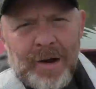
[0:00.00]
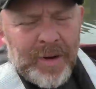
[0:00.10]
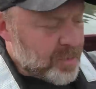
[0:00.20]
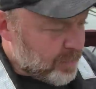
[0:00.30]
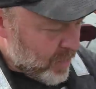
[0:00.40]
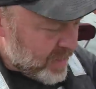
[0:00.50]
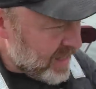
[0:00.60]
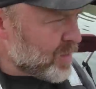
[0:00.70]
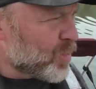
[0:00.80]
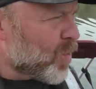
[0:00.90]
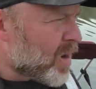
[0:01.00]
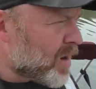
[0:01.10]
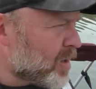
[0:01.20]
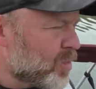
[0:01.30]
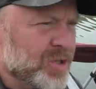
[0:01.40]
right, we got the boat in the
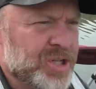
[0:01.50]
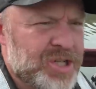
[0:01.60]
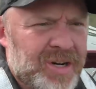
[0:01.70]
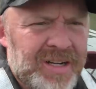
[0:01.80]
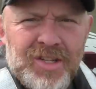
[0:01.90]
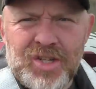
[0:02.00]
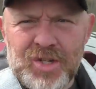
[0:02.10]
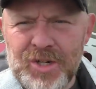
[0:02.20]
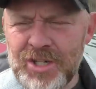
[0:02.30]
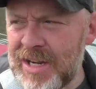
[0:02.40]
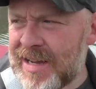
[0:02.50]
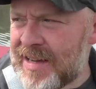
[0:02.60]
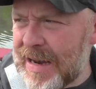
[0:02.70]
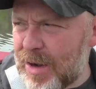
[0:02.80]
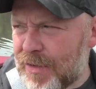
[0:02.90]
water. We're starting the search.
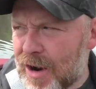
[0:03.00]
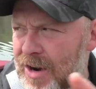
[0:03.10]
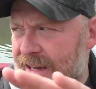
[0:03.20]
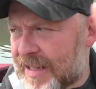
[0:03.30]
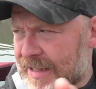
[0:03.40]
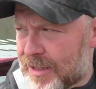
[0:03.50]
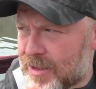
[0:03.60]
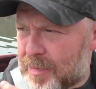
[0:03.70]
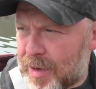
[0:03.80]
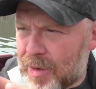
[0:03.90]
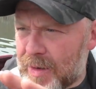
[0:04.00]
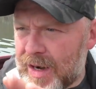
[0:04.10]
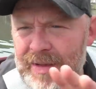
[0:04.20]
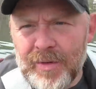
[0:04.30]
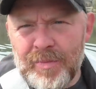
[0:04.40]
Now, we've already cleared the boat
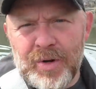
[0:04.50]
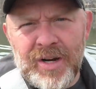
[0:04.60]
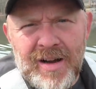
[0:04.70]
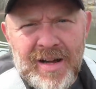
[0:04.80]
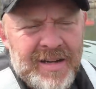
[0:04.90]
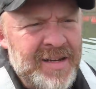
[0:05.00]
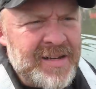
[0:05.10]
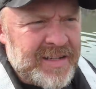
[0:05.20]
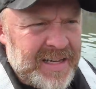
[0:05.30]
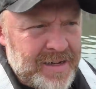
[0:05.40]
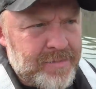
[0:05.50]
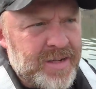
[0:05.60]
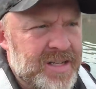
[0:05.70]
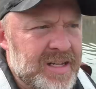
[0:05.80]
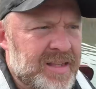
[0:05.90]
ramp that we put in on. You didn't
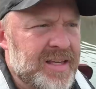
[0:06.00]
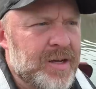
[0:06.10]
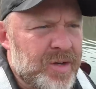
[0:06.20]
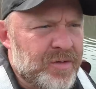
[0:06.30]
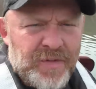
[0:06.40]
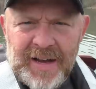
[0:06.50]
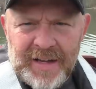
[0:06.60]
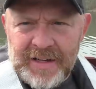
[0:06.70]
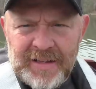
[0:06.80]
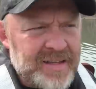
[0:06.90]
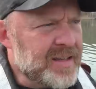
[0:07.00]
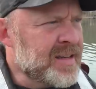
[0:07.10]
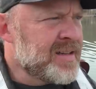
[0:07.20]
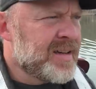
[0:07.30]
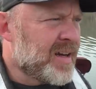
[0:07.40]
miss anything. We didn't find anything.
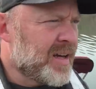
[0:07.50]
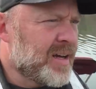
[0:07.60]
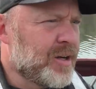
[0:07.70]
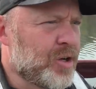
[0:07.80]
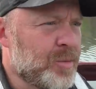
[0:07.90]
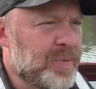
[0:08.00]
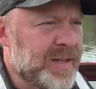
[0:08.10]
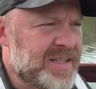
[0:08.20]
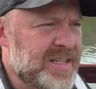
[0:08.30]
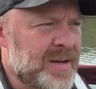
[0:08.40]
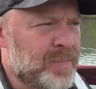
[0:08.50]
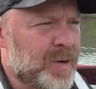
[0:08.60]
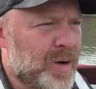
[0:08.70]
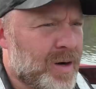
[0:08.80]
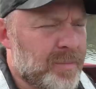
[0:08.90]
Good place to dump a
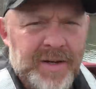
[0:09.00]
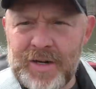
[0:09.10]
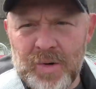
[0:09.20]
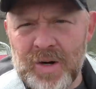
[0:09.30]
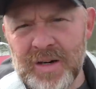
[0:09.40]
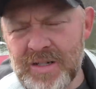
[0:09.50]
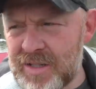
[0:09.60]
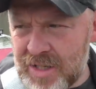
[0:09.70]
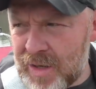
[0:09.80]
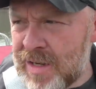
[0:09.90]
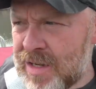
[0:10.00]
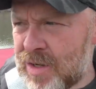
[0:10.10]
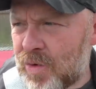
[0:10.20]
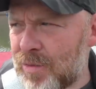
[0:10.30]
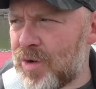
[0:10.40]
car, but no cars. So
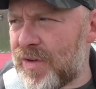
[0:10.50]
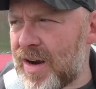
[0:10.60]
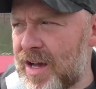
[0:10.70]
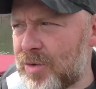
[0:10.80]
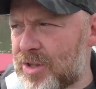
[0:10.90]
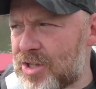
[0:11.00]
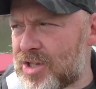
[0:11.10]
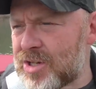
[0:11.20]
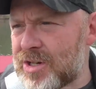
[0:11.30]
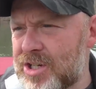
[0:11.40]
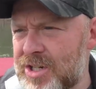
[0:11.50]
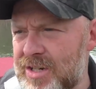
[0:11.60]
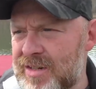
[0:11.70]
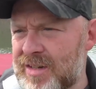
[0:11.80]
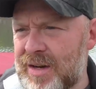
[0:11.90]
we're moving on with the search.
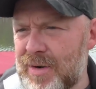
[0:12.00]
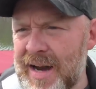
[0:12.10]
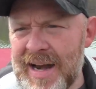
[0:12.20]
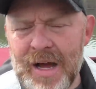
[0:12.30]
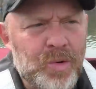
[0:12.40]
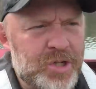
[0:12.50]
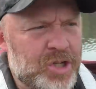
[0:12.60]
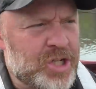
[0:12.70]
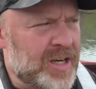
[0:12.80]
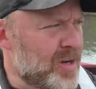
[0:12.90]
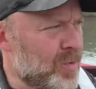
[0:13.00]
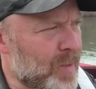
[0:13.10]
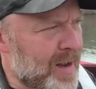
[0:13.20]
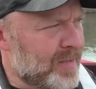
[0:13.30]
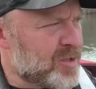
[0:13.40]
And right now, we're just checking
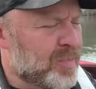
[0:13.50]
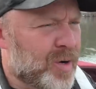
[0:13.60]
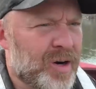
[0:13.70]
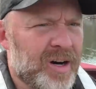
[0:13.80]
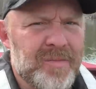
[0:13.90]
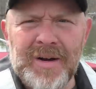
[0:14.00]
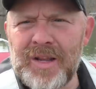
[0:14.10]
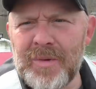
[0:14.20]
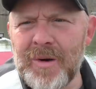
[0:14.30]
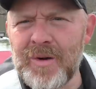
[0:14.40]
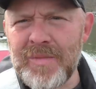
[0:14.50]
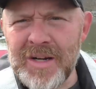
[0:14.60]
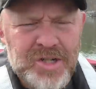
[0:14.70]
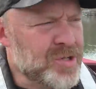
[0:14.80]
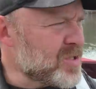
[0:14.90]
around this park and by the road, make sure